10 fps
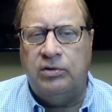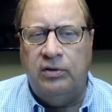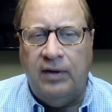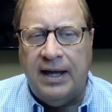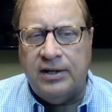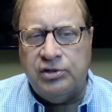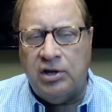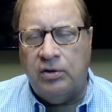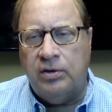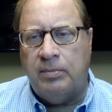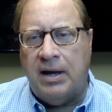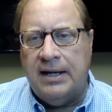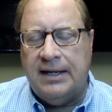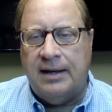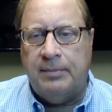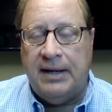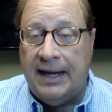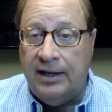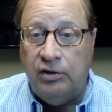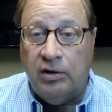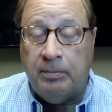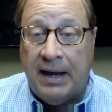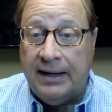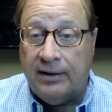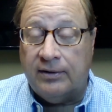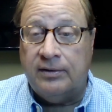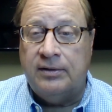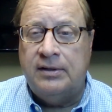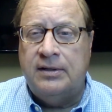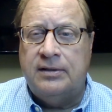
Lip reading: So you got to show the bonding company and your banker